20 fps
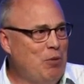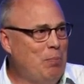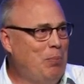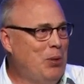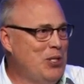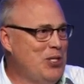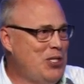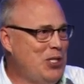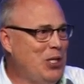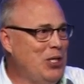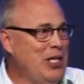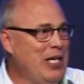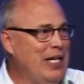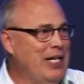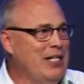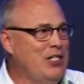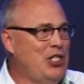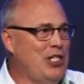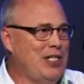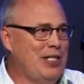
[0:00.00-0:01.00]
Brazilian,
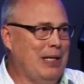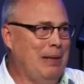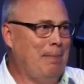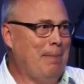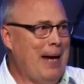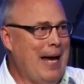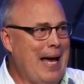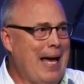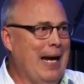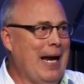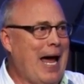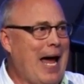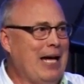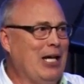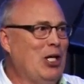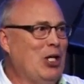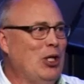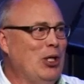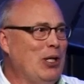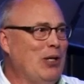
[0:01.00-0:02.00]
and she said, "Man, I
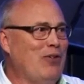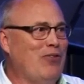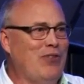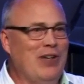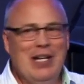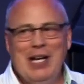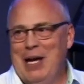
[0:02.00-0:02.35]
could have